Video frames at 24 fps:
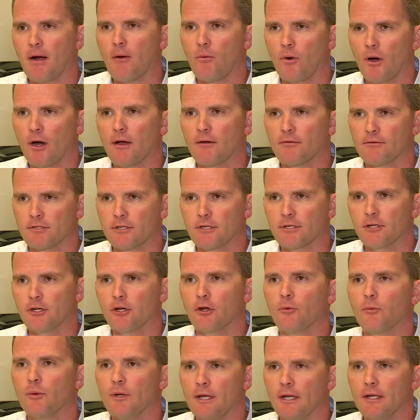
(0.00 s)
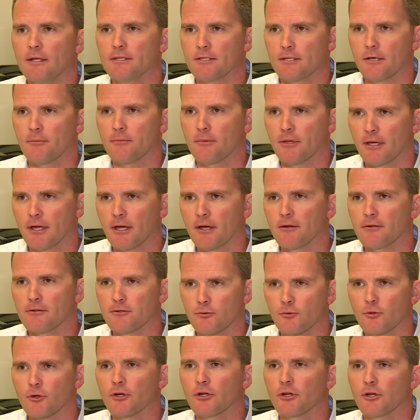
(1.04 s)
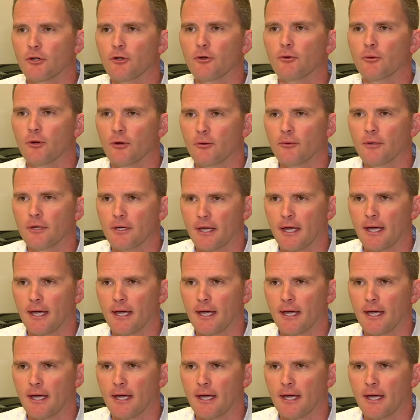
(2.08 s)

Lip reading: my wife said, you know, we need something else, we're going to do what we